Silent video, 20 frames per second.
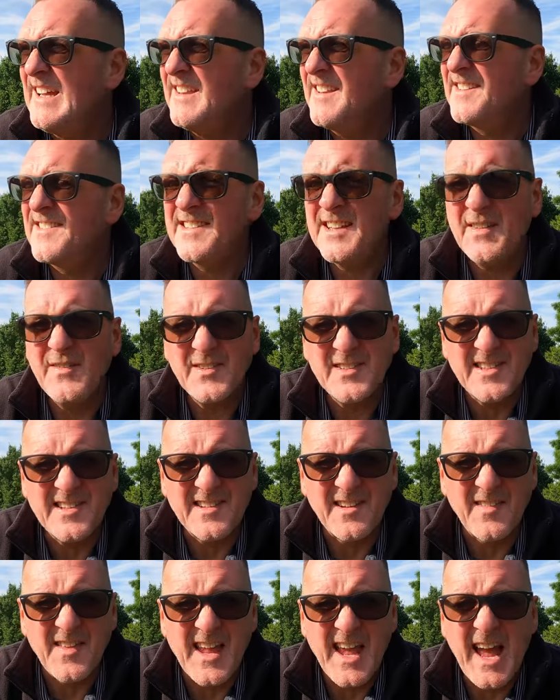The services
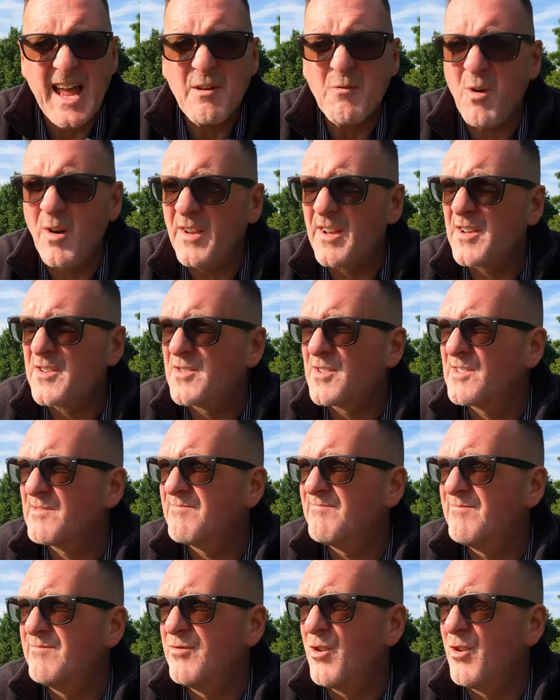on the A1 are just